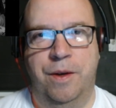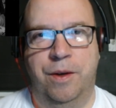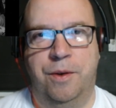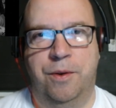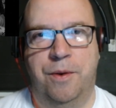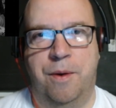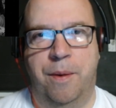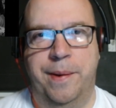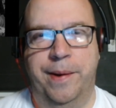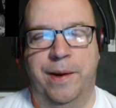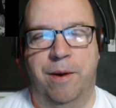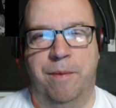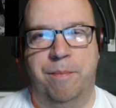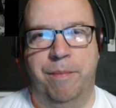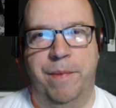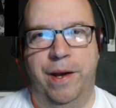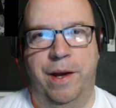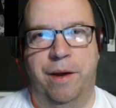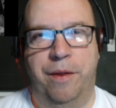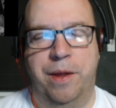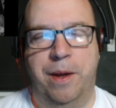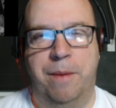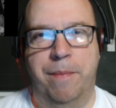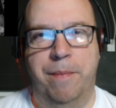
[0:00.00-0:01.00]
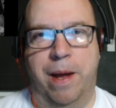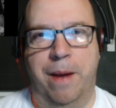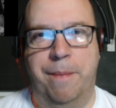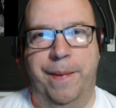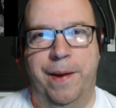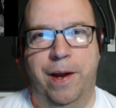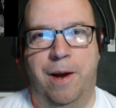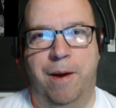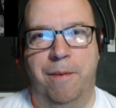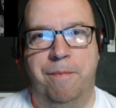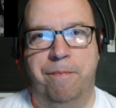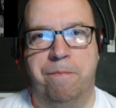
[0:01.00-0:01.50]
growing on me. I think
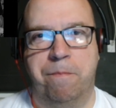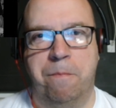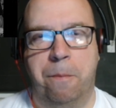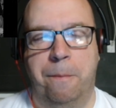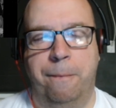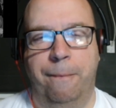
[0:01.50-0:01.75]
maybe I'm